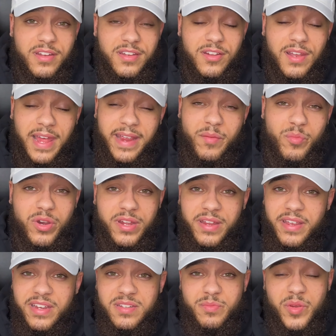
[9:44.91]
The like button
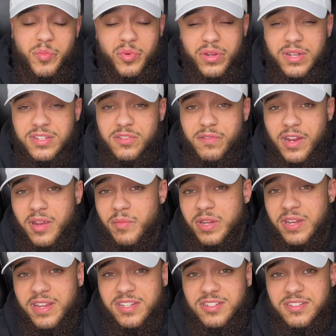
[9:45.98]
gets me put into
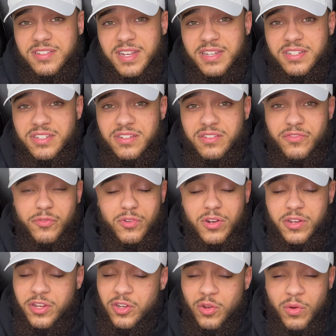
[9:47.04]
recommendation sections for,
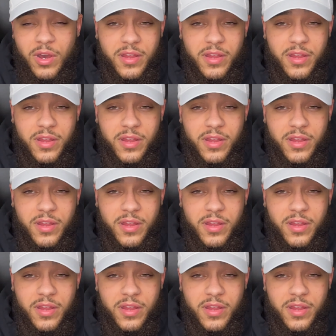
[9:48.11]
you know,